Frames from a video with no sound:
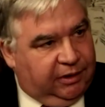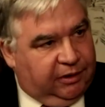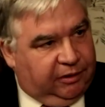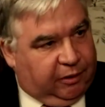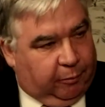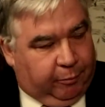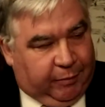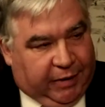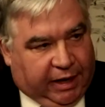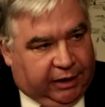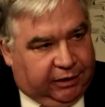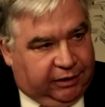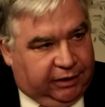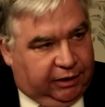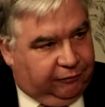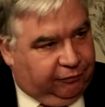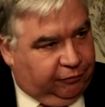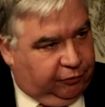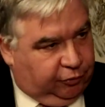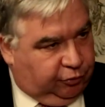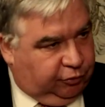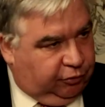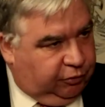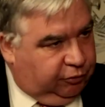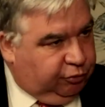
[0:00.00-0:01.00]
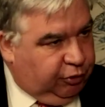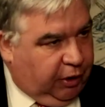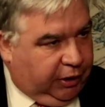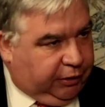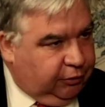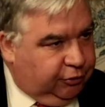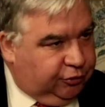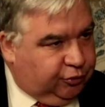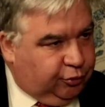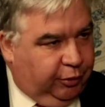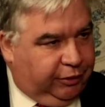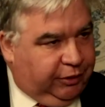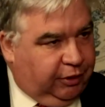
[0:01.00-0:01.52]
The mandate for
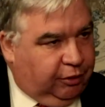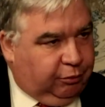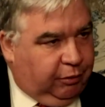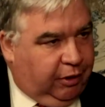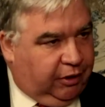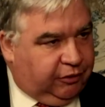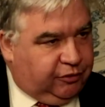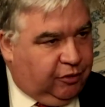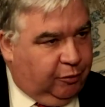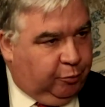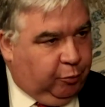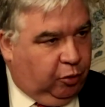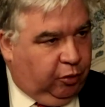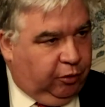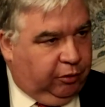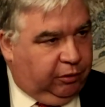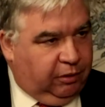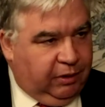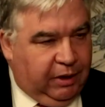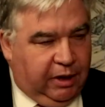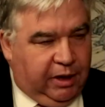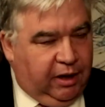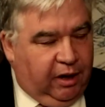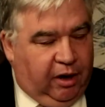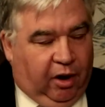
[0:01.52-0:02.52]
truckers going across the border,